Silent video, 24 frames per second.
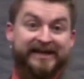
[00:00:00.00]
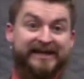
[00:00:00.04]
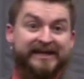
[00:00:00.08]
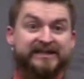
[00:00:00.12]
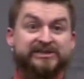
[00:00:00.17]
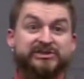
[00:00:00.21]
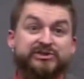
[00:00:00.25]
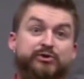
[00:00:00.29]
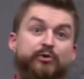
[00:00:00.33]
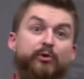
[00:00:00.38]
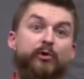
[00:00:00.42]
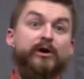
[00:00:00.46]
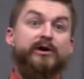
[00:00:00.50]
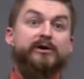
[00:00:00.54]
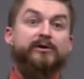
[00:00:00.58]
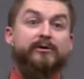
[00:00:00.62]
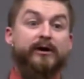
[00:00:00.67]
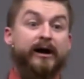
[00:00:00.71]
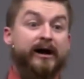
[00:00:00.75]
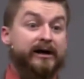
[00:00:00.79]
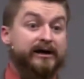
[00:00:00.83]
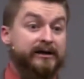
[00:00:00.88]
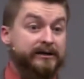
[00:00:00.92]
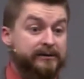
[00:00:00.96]
in at 2
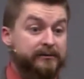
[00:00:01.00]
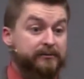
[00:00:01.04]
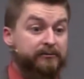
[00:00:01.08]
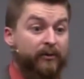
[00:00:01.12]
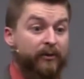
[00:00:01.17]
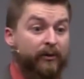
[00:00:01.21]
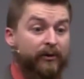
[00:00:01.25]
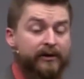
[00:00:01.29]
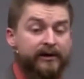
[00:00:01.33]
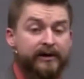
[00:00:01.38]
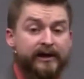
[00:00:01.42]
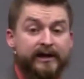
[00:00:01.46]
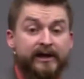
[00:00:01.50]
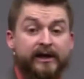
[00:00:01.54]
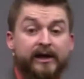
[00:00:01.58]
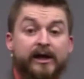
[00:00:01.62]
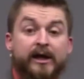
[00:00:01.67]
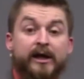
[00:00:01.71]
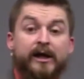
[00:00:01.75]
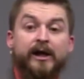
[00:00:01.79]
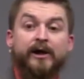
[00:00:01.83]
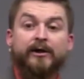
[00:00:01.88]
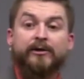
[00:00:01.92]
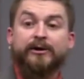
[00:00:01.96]
o'clock in the morning
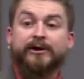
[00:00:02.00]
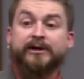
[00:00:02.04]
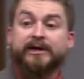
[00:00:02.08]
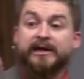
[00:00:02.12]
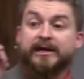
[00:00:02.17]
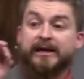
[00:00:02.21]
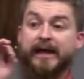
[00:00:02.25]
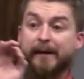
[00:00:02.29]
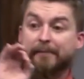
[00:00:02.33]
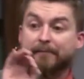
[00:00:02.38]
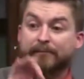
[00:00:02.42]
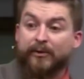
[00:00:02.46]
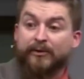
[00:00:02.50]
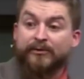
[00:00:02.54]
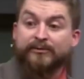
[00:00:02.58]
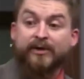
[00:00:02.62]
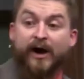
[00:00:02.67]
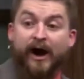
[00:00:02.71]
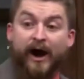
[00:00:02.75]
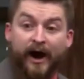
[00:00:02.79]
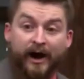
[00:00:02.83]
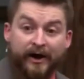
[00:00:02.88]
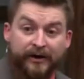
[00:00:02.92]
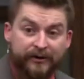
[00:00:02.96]
looking at
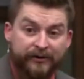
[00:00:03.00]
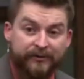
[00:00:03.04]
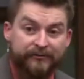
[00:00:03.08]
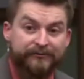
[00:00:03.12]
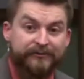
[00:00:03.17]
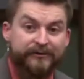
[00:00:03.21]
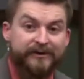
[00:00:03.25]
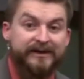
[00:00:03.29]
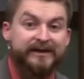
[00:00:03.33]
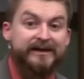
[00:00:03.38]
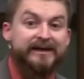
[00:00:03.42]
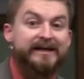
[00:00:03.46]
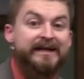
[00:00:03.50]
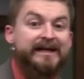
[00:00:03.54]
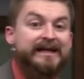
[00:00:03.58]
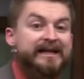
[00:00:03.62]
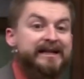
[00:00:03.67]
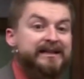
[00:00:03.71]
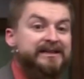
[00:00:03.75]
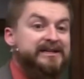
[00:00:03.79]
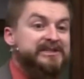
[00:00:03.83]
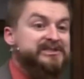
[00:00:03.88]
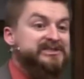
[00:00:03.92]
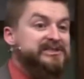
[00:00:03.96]
pornography,
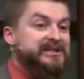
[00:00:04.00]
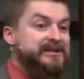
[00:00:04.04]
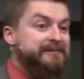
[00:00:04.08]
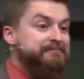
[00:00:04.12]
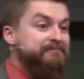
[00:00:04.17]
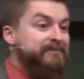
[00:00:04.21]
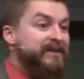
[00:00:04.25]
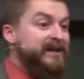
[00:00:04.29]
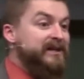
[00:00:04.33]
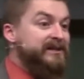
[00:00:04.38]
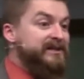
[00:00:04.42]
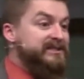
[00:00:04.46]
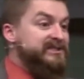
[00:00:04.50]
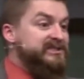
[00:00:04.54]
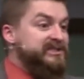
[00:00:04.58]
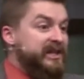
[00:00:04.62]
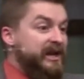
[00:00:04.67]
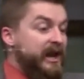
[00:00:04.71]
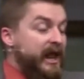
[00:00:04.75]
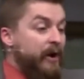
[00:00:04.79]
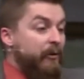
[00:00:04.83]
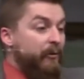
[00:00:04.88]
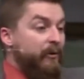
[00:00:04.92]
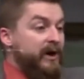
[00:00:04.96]
listen,
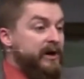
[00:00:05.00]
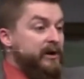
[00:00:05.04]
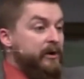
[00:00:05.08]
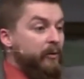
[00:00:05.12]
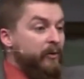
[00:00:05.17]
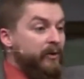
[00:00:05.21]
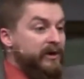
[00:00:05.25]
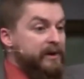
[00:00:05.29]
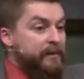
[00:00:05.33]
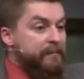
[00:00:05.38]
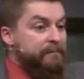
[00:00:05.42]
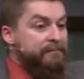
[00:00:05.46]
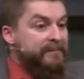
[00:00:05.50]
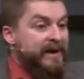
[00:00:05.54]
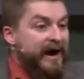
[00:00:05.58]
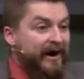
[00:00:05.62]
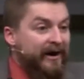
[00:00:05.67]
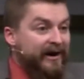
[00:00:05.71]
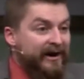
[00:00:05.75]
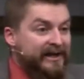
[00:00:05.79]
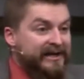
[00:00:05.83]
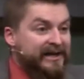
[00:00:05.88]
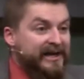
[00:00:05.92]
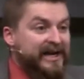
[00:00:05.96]
when
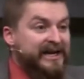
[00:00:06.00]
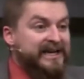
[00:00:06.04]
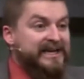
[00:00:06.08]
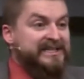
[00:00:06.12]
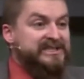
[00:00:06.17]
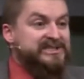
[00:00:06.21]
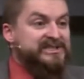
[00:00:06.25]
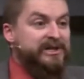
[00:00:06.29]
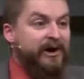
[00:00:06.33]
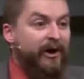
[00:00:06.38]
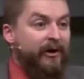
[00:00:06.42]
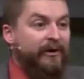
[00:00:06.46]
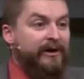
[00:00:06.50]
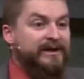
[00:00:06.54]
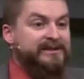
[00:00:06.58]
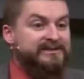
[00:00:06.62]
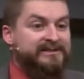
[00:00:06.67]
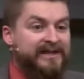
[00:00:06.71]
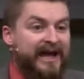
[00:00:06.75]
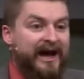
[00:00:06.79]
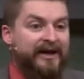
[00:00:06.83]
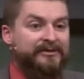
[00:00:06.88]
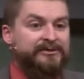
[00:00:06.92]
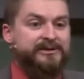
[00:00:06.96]
America is going
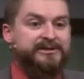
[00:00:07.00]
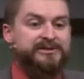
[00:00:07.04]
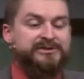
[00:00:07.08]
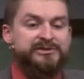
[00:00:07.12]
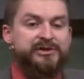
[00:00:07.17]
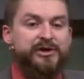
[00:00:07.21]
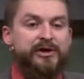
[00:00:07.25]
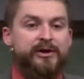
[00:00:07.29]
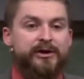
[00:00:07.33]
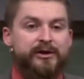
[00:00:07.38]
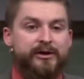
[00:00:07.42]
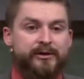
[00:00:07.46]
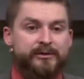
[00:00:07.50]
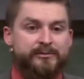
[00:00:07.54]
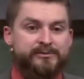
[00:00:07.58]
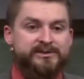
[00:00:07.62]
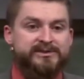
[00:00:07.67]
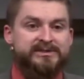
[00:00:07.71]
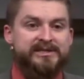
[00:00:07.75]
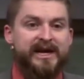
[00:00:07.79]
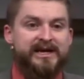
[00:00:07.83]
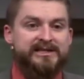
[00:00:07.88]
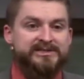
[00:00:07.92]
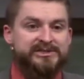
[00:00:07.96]
down the
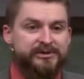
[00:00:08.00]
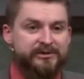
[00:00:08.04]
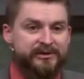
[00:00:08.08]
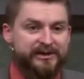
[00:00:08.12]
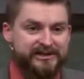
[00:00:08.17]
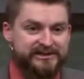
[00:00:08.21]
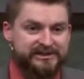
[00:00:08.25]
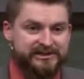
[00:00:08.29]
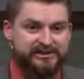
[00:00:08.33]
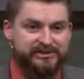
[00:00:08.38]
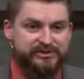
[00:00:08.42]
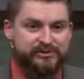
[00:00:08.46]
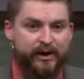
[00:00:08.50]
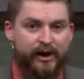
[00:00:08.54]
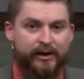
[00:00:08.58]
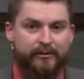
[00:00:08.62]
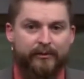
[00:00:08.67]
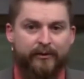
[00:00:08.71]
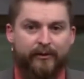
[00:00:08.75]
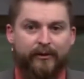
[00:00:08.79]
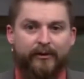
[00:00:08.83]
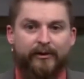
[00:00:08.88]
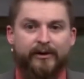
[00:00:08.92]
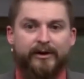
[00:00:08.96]
tubes, guess who gets in
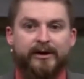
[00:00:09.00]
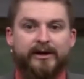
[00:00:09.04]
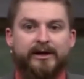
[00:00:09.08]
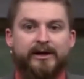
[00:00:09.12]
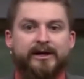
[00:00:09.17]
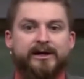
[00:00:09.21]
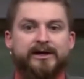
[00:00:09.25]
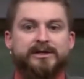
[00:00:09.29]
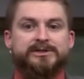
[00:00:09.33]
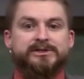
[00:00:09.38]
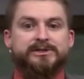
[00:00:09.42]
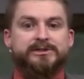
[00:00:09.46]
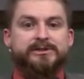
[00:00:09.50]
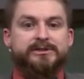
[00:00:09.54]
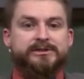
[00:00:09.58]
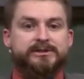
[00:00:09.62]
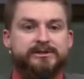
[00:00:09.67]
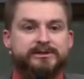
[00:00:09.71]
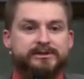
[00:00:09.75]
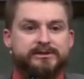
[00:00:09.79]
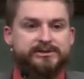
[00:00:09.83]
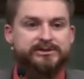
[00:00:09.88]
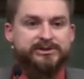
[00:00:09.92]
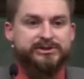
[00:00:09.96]
trouble?
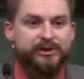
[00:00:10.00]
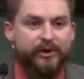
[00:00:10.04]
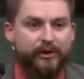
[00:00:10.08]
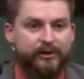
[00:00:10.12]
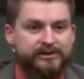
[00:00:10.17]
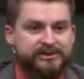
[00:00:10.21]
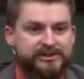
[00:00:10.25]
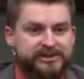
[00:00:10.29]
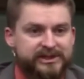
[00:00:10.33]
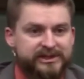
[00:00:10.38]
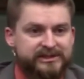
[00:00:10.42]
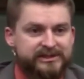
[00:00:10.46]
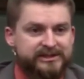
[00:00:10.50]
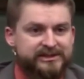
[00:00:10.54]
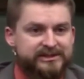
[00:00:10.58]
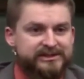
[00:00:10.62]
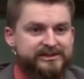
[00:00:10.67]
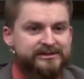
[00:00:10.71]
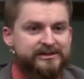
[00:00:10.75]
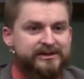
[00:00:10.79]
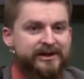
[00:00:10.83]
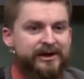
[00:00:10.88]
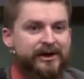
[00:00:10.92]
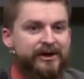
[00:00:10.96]

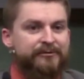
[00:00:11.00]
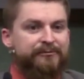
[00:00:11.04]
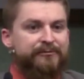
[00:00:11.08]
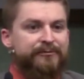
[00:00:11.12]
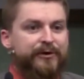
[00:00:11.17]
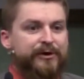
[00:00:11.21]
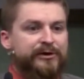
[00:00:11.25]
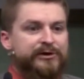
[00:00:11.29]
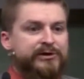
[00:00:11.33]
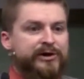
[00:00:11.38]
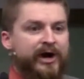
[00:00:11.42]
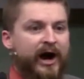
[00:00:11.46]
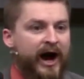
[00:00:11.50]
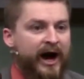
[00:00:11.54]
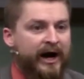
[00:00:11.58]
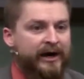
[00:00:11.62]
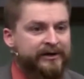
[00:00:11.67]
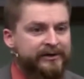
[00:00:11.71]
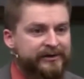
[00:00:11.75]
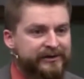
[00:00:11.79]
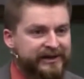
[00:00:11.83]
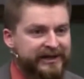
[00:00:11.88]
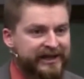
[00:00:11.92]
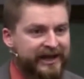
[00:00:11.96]
Churches for
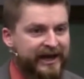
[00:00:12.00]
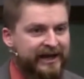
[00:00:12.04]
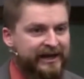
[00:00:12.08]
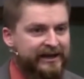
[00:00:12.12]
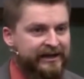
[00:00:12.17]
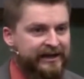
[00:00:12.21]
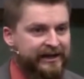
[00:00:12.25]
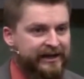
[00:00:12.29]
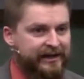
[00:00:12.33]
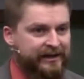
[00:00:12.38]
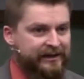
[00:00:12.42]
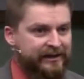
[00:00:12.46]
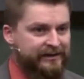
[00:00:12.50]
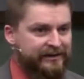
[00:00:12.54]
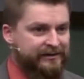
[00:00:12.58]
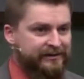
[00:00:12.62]
congregating,